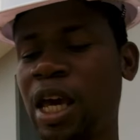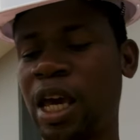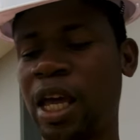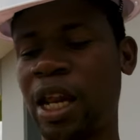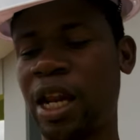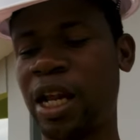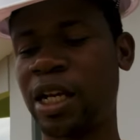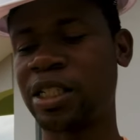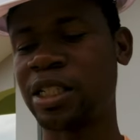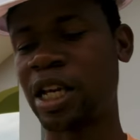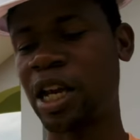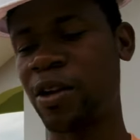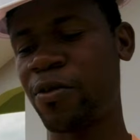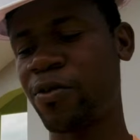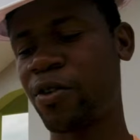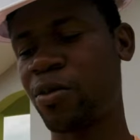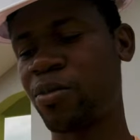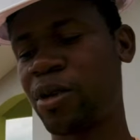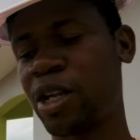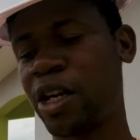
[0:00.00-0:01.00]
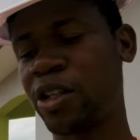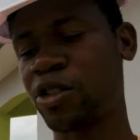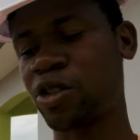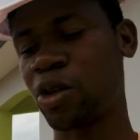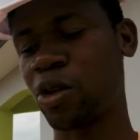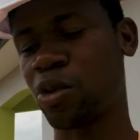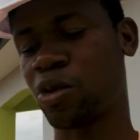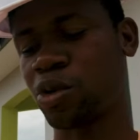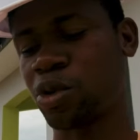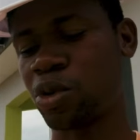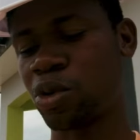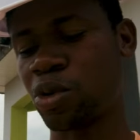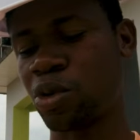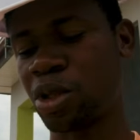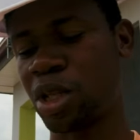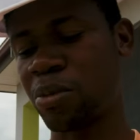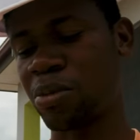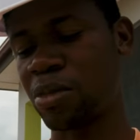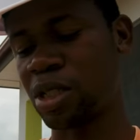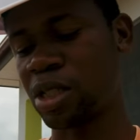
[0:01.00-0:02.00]
then aside from that, also
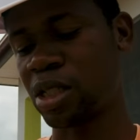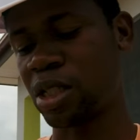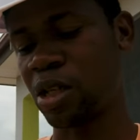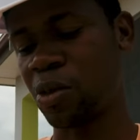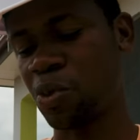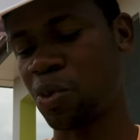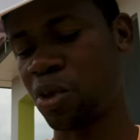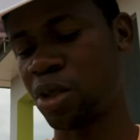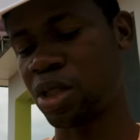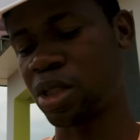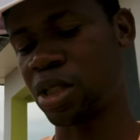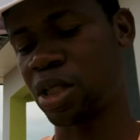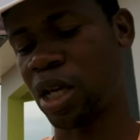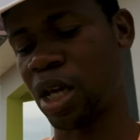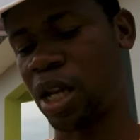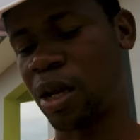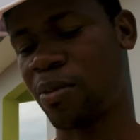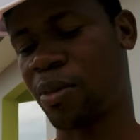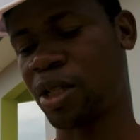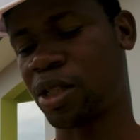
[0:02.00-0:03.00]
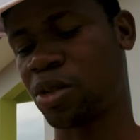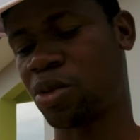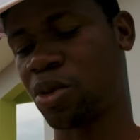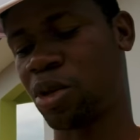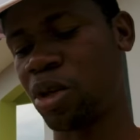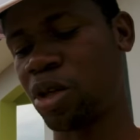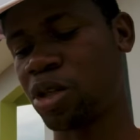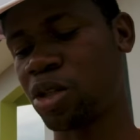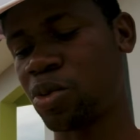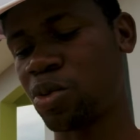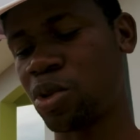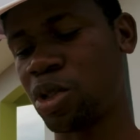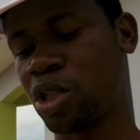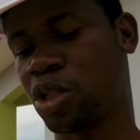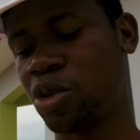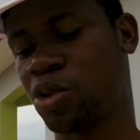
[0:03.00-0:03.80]
let me see what other materials we